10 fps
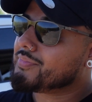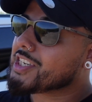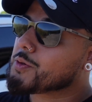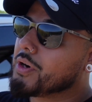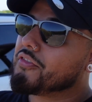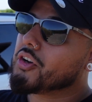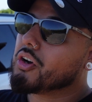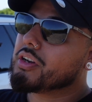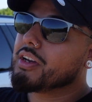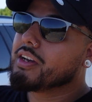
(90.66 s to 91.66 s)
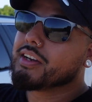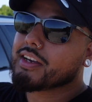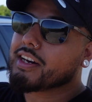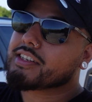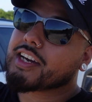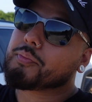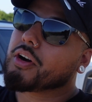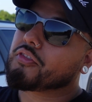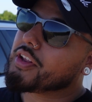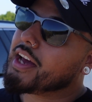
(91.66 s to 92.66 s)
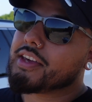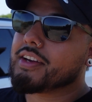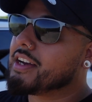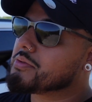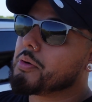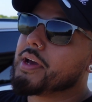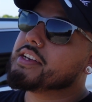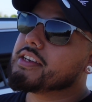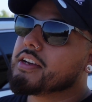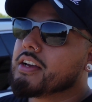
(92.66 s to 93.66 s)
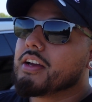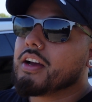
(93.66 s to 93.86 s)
Springfield, get a check mark for that. You guys were amazing.